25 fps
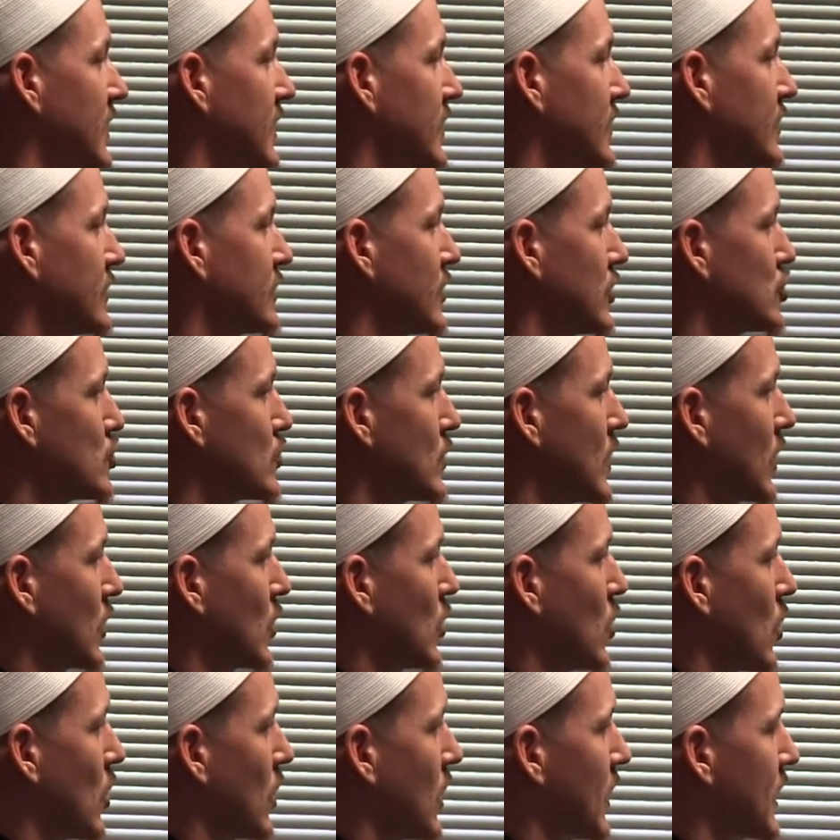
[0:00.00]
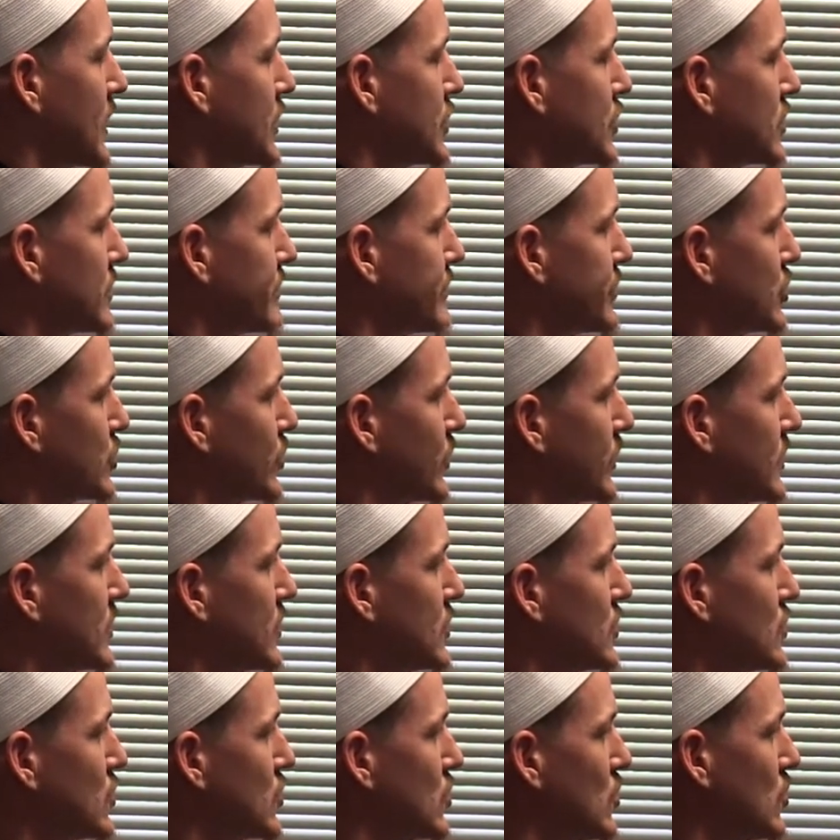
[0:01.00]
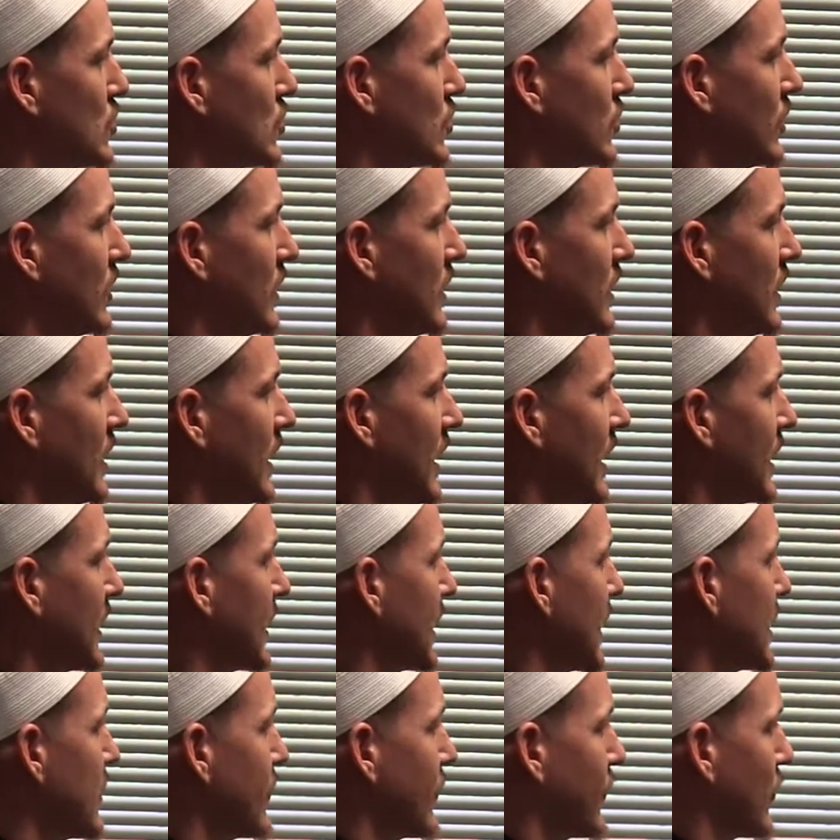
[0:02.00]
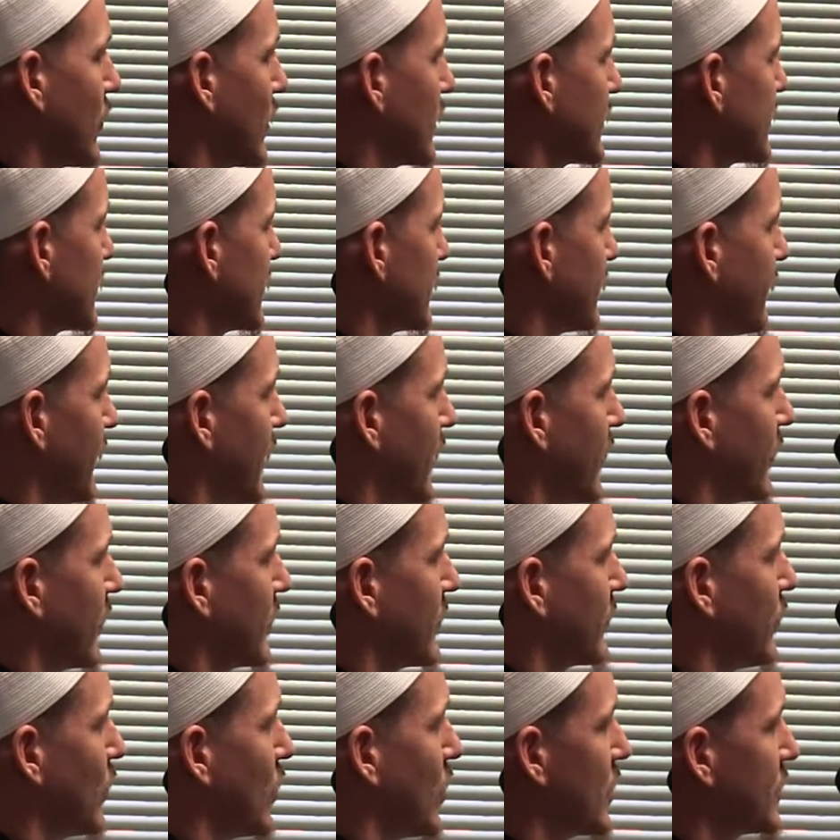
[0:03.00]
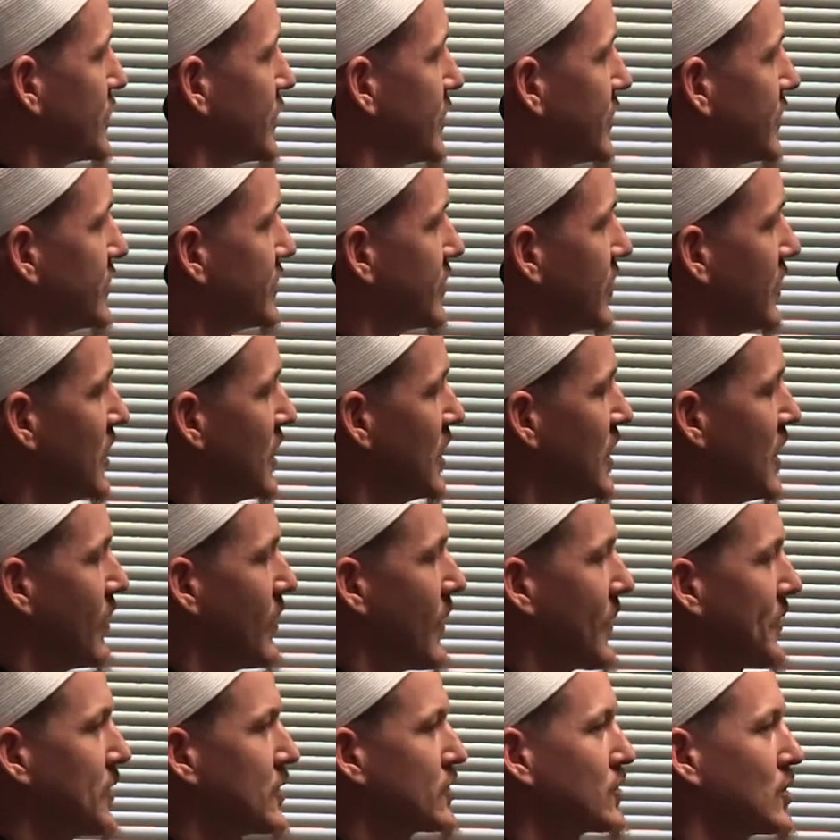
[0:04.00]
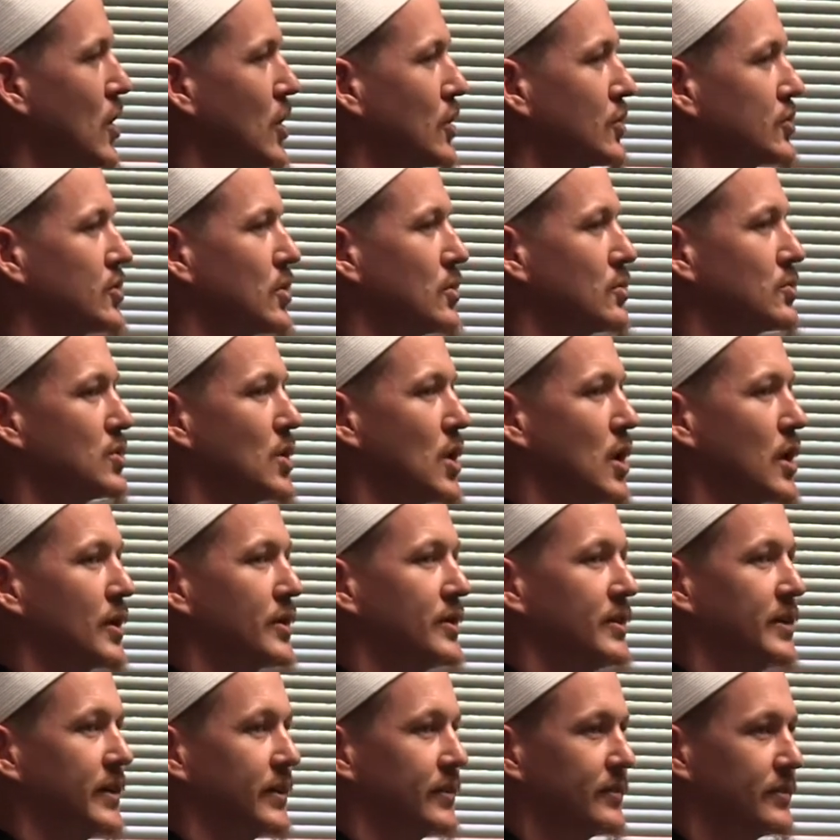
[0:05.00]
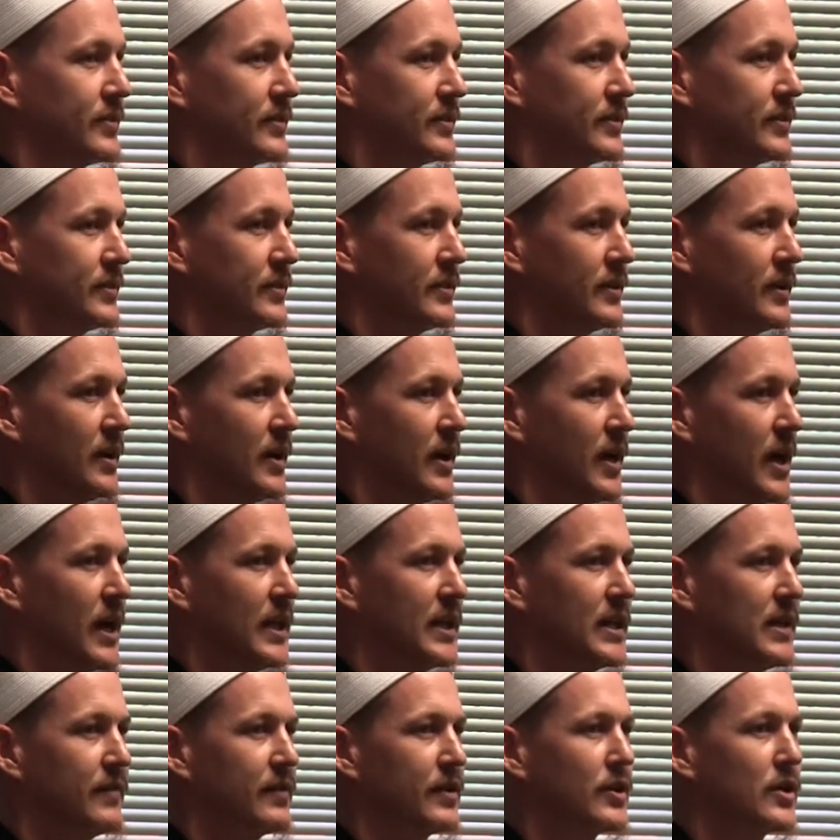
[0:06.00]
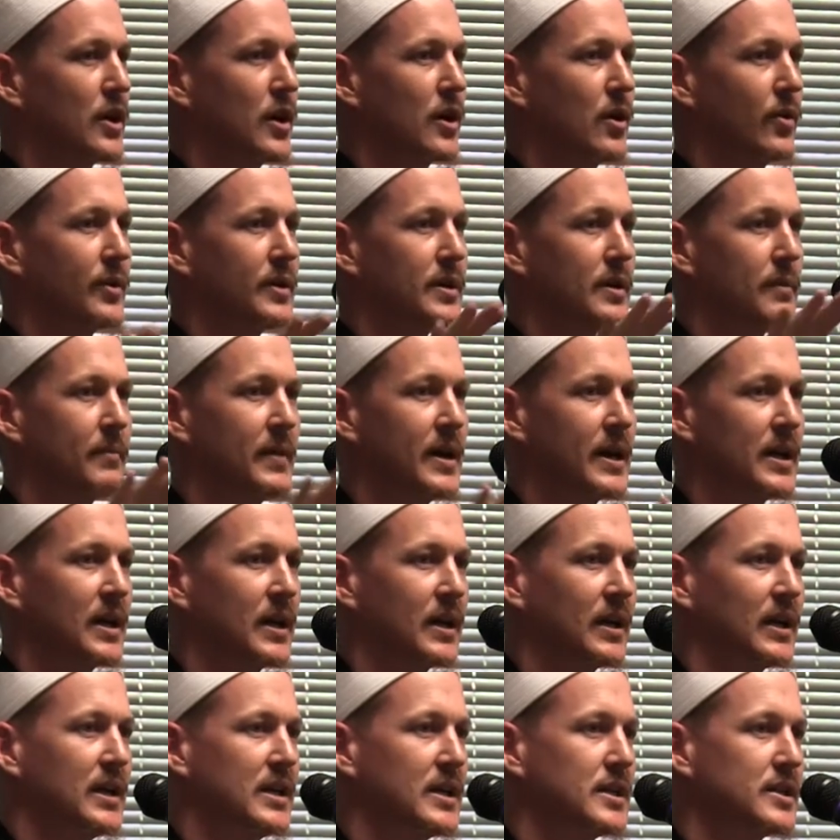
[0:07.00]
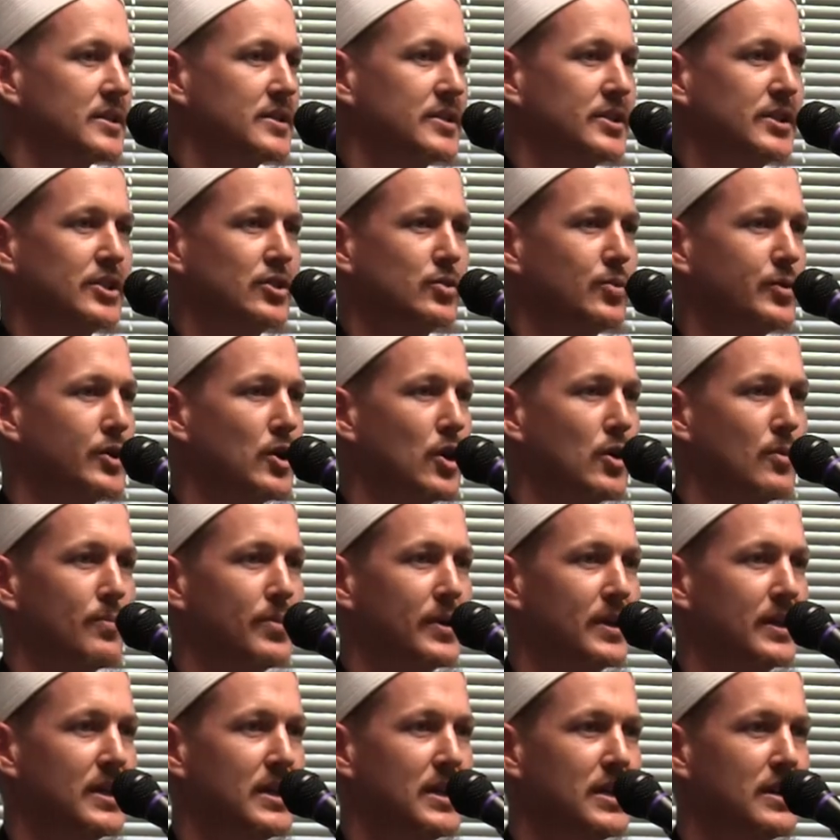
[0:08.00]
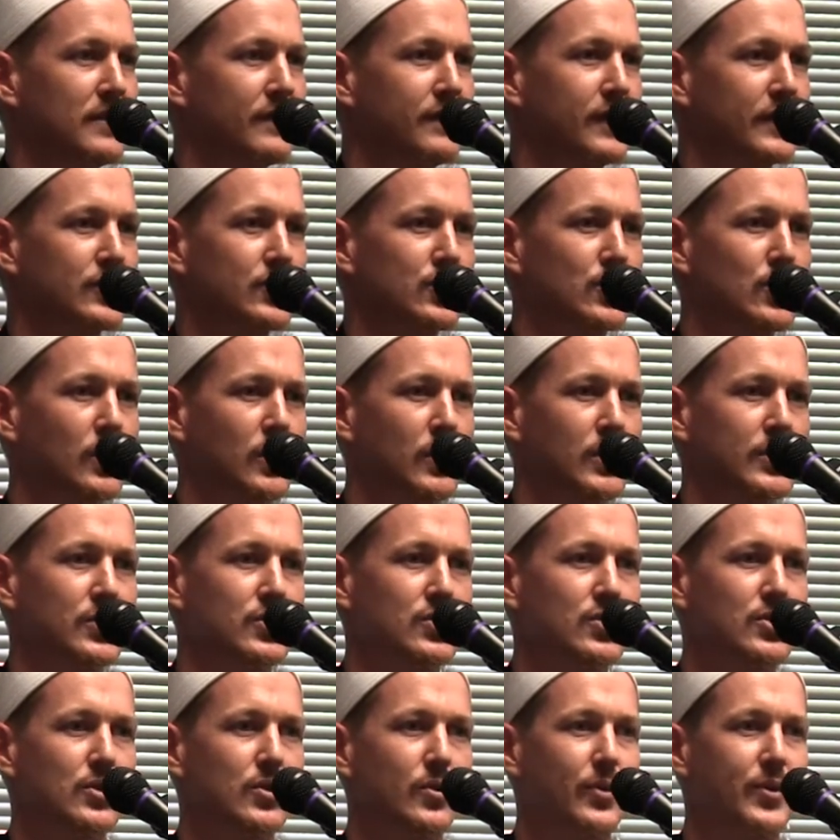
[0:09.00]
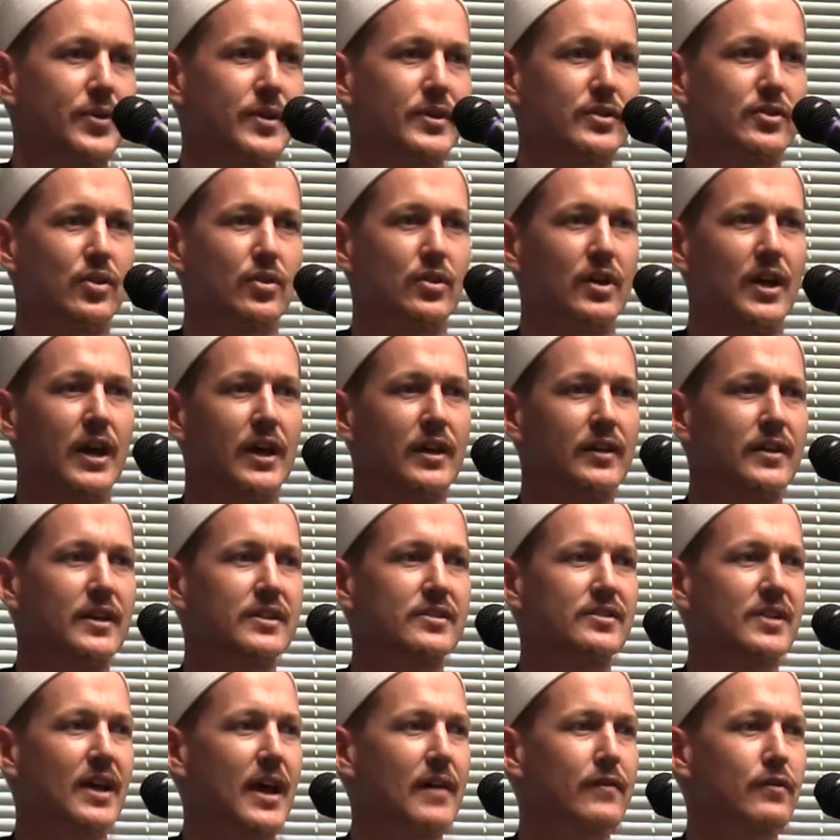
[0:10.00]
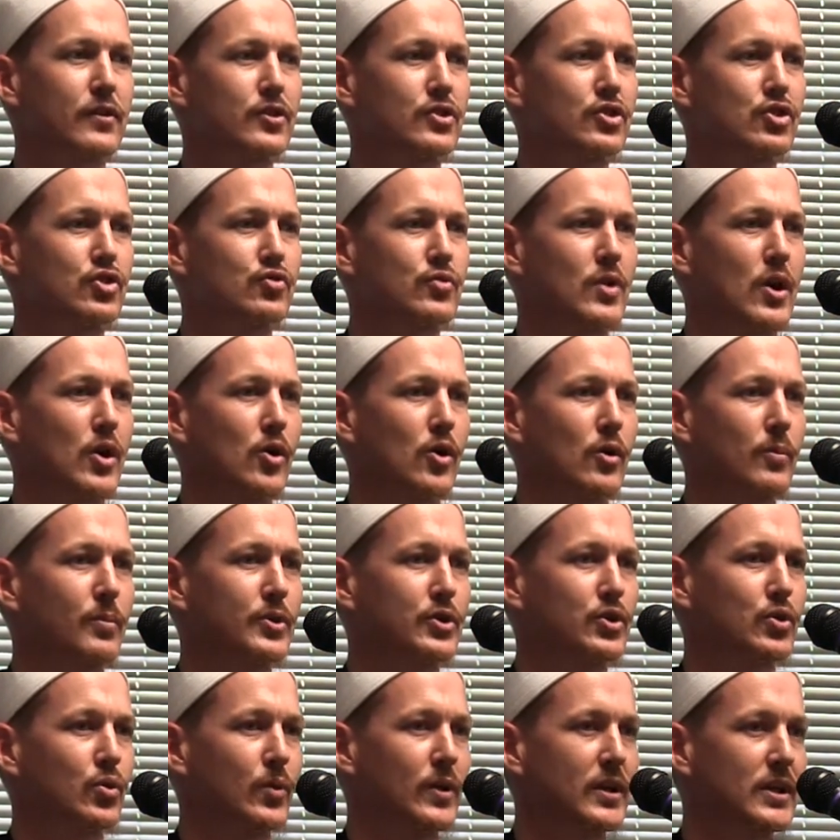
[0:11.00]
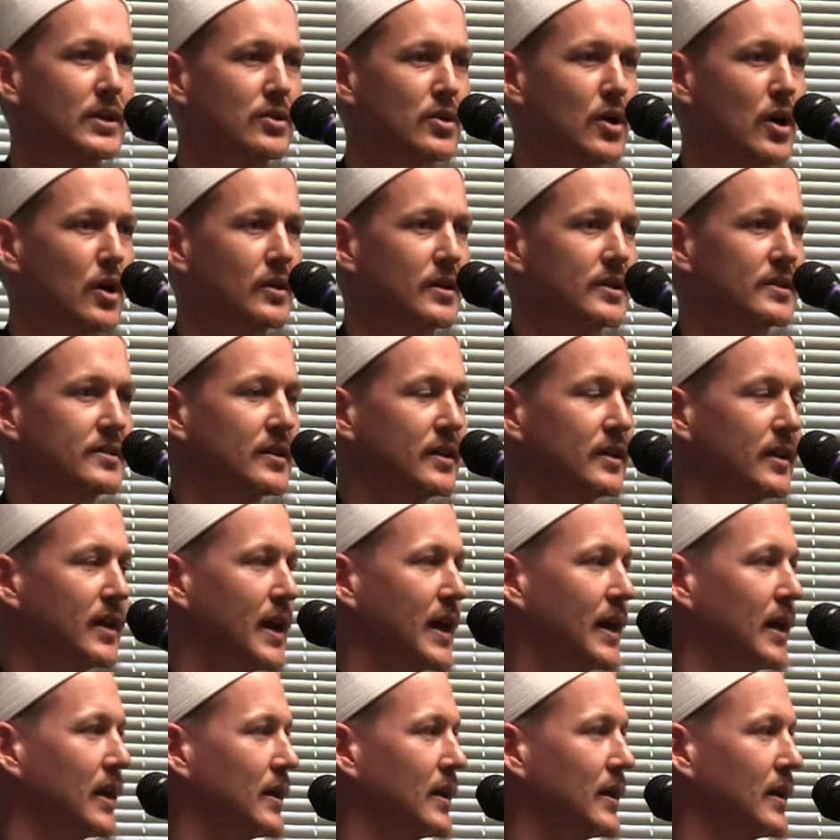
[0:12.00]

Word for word: There's a direct correlation between these two. And light for us is very important, but there's also darkness. And even though in a Manichaean sense we don't believe as dualists do in this, this ever struggle between darkness and light,